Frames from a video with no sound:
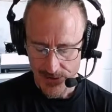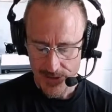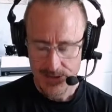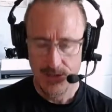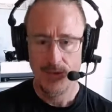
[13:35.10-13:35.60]

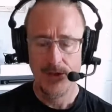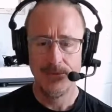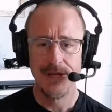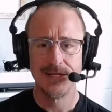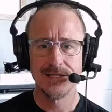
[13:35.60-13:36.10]
So
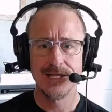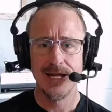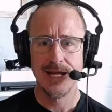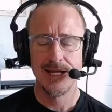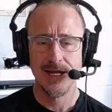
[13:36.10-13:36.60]
that means that
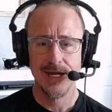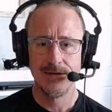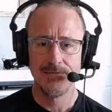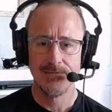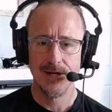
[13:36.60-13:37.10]
in,
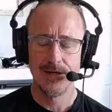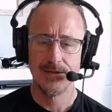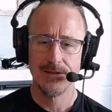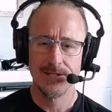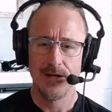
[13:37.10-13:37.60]
in,
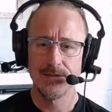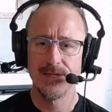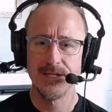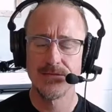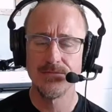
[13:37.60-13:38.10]
in tells
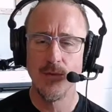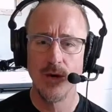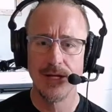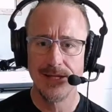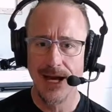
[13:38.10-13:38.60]
me this
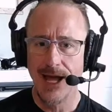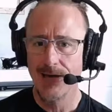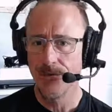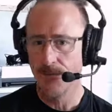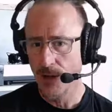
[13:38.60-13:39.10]
morning that I
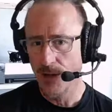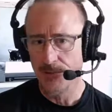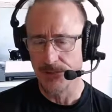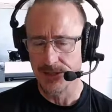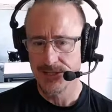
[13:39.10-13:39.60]
have a
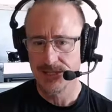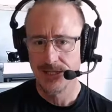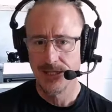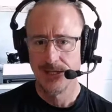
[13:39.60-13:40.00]
purpose.